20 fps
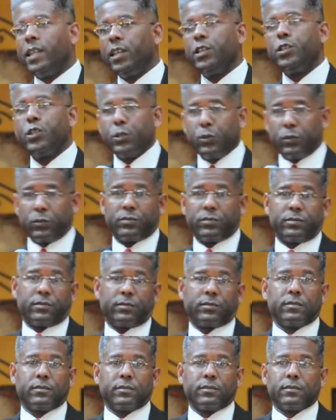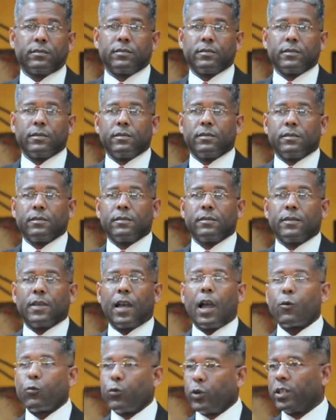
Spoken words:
need you, I